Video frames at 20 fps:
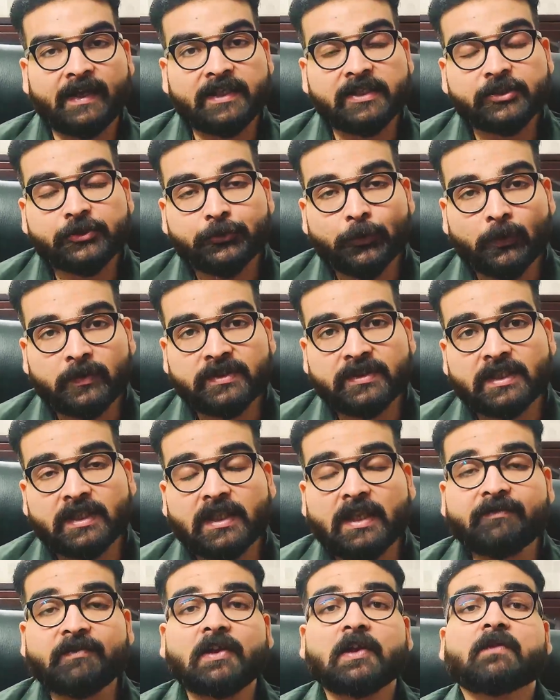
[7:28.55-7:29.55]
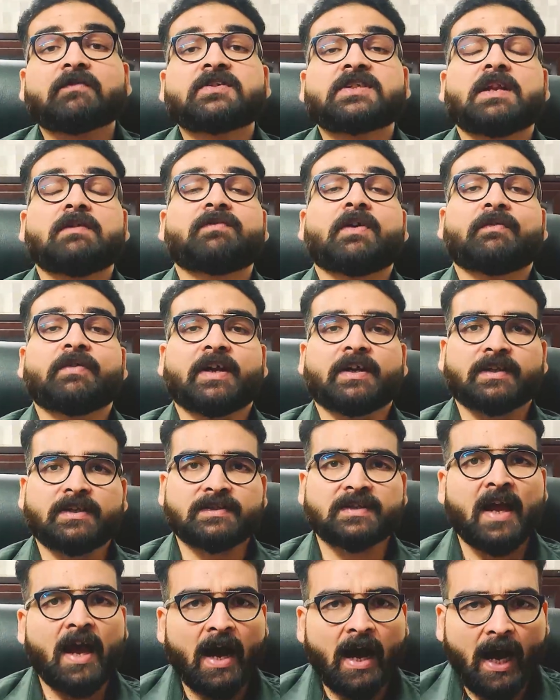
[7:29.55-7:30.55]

it shows the level of self-awareness,